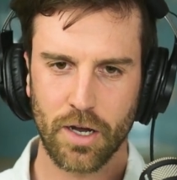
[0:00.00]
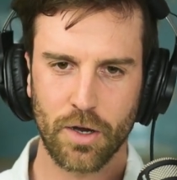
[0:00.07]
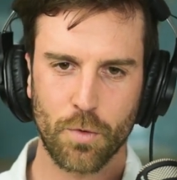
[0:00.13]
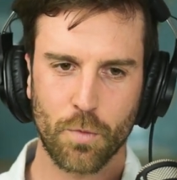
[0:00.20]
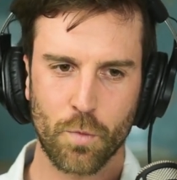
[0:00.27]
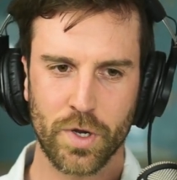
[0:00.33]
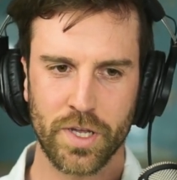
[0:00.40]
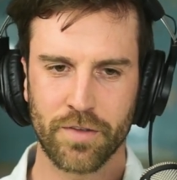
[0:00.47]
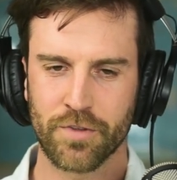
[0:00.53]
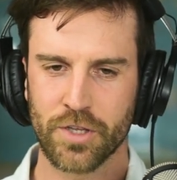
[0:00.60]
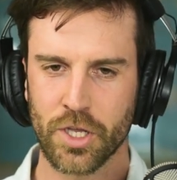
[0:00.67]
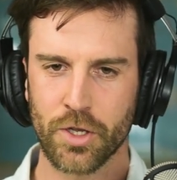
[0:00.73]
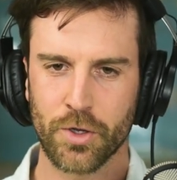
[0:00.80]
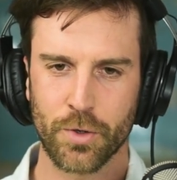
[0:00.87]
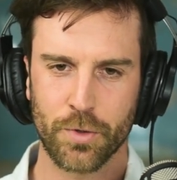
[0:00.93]
Start
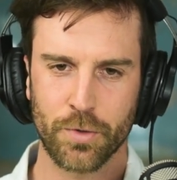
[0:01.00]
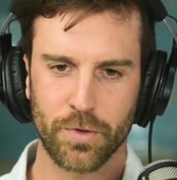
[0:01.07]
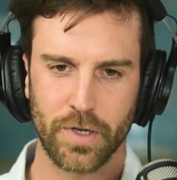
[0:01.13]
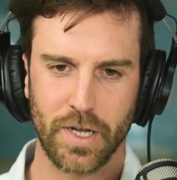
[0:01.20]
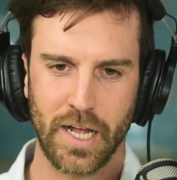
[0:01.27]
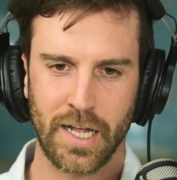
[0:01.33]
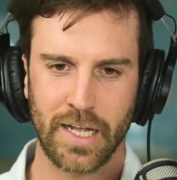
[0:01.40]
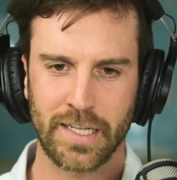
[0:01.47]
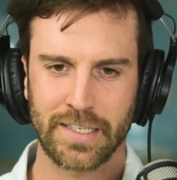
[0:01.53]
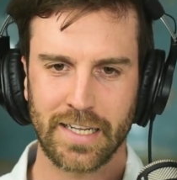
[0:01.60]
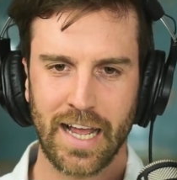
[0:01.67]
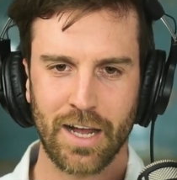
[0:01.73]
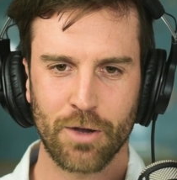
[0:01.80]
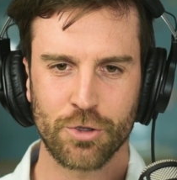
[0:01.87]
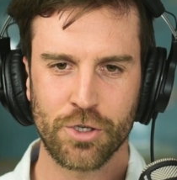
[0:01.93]
with you
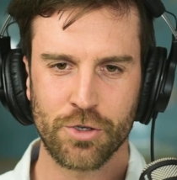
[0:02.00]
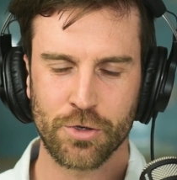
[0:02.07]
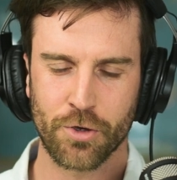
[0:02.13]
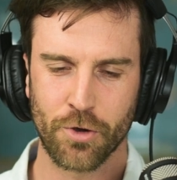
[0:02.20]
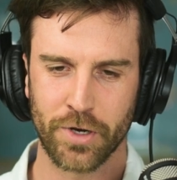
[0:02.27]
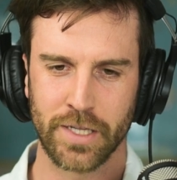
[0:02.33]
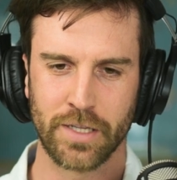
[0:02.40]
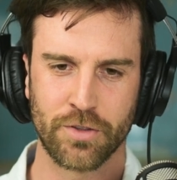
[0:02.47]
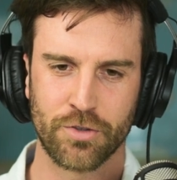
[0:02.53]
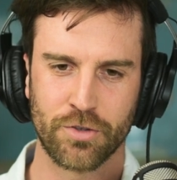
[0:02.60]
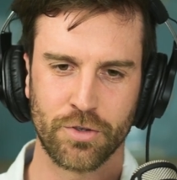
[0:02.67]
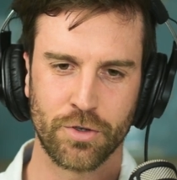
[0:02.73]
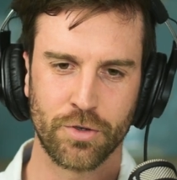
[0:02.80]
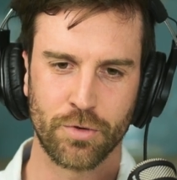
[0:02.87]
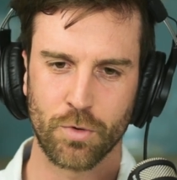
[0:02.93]
and how you got
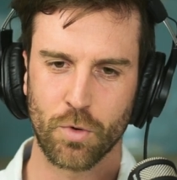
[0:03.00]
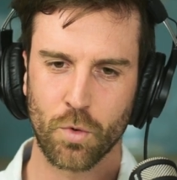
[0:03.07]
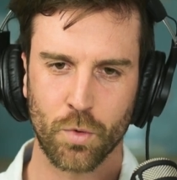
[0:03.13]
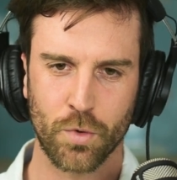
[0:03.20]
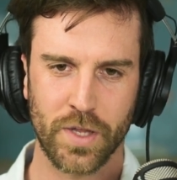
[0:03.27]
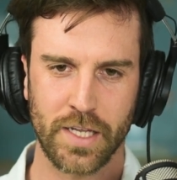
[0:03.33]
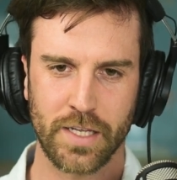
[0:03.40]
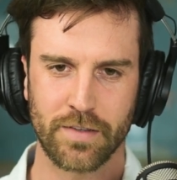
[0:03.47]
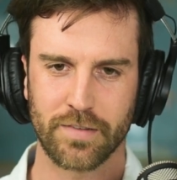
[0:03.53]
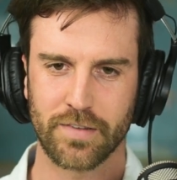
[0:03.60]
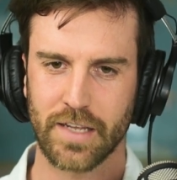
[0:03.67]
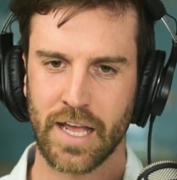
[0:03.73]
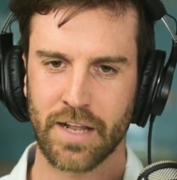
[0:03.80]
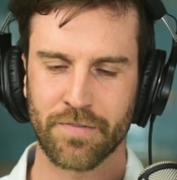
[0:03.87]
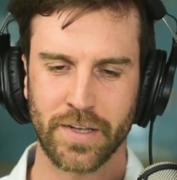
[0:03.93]
into all
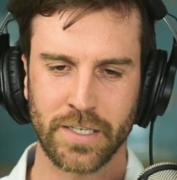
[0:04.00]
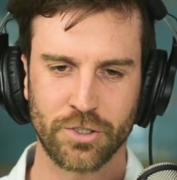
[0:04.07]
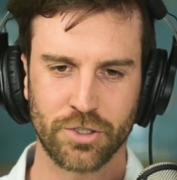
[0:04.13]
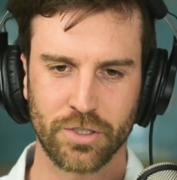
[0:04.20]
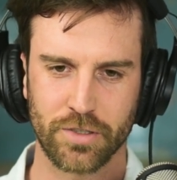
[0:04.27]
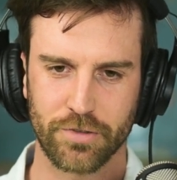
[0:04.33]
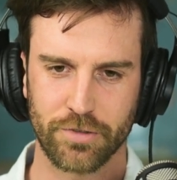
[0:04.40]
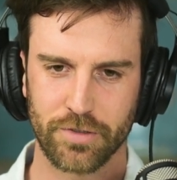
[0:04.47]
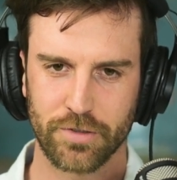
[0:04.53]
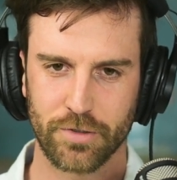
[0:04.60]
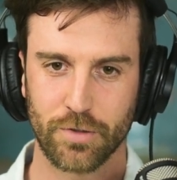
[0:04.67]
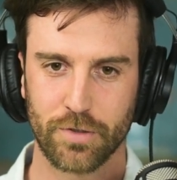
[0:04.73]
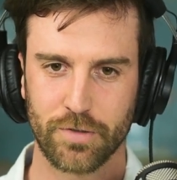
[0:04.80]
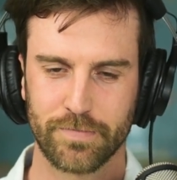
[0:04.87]
these adventures.